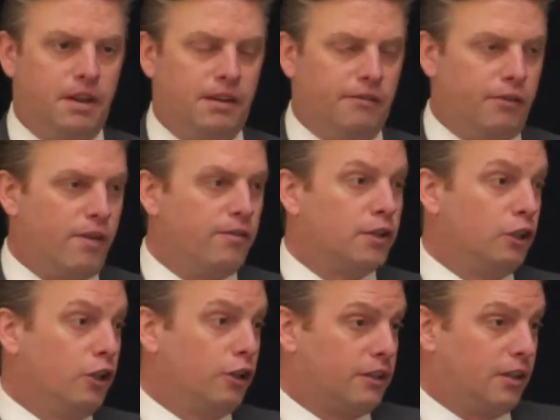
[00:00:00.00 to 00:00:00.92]
If you've ever
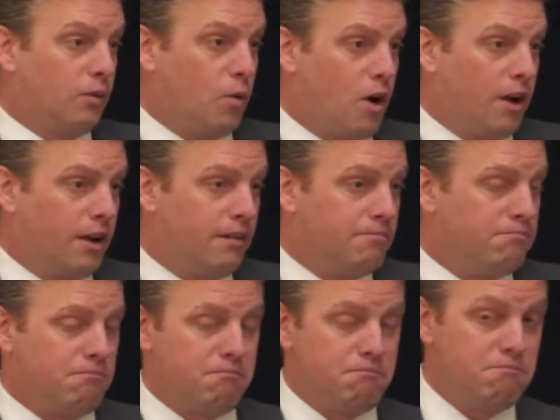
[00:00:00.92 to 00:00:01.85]
looked at one,
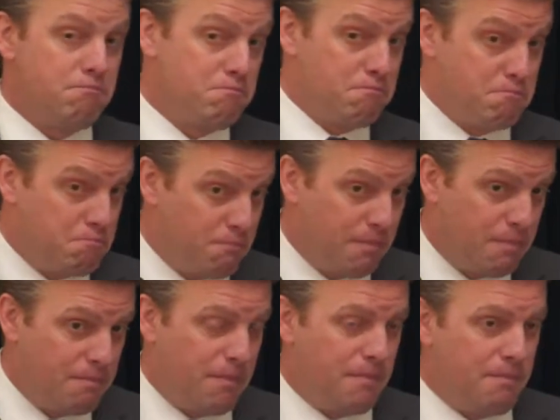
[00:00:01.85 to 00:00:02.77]

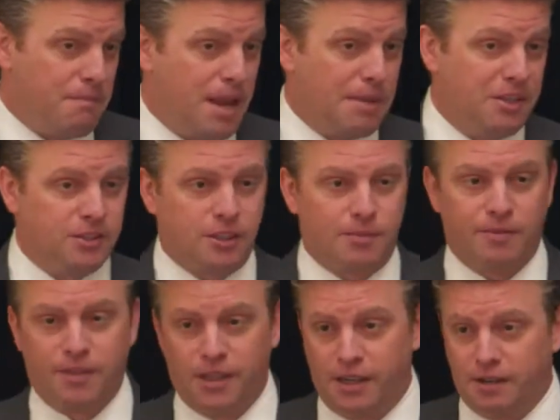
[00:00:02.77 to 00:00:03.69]
maybe some
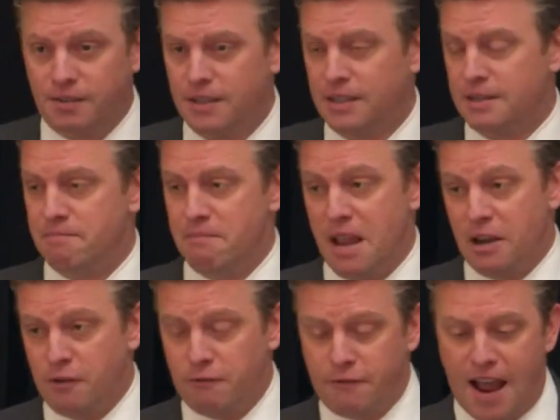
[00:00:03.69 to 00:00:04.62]
of the
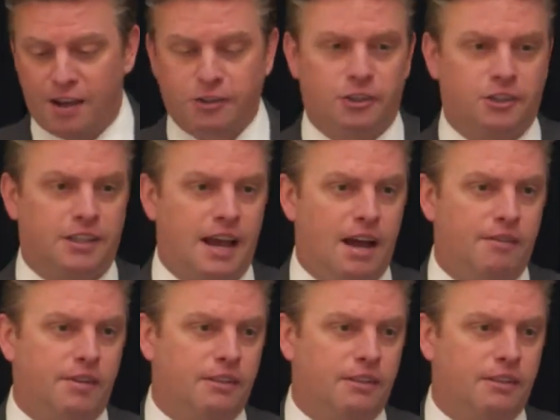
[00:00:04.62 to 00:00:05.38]
manufacturers have.